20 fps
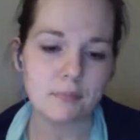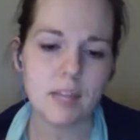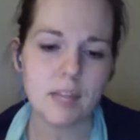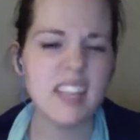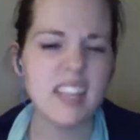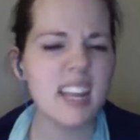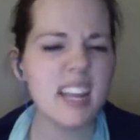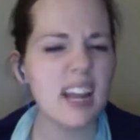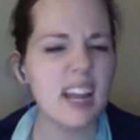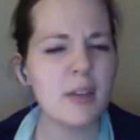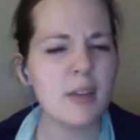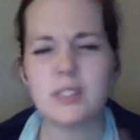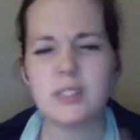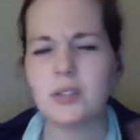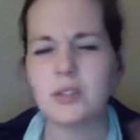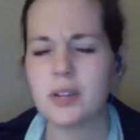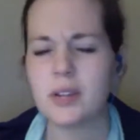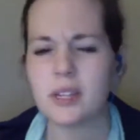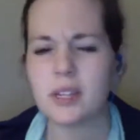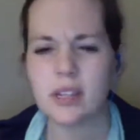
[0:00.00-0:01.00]
And then I was
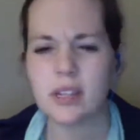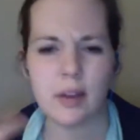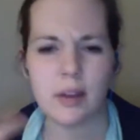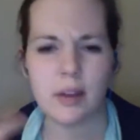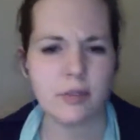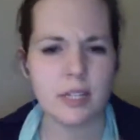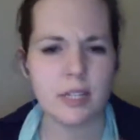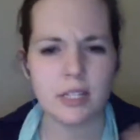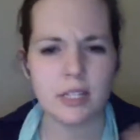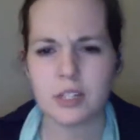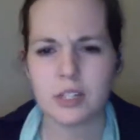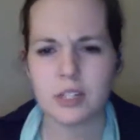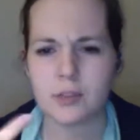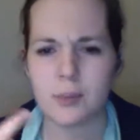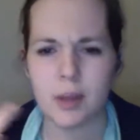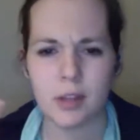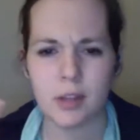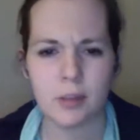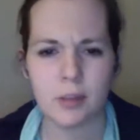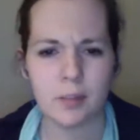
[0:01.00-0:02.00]
doing a lot of research
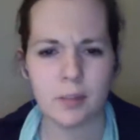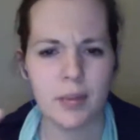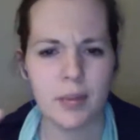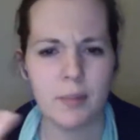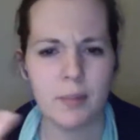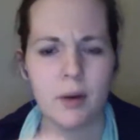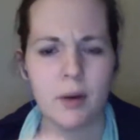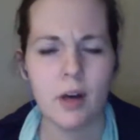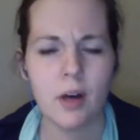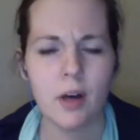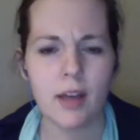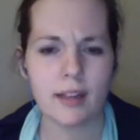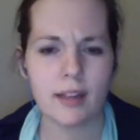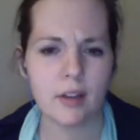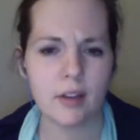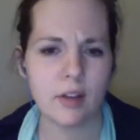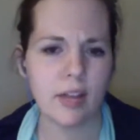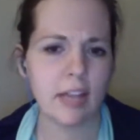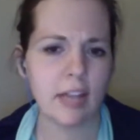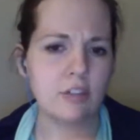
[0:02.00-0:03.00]
from other people, and they
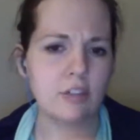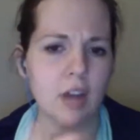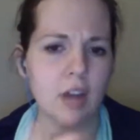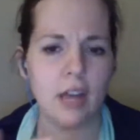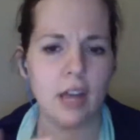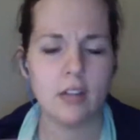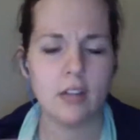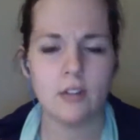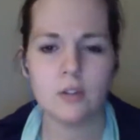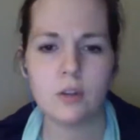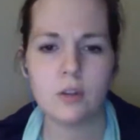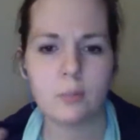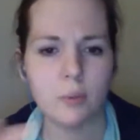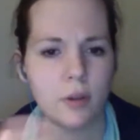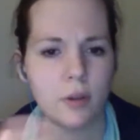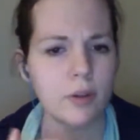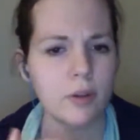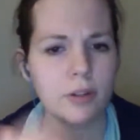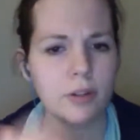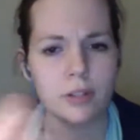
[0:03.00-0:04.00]
were like, try it, do a
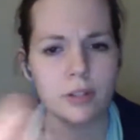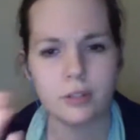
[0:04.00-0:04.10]
pre-order.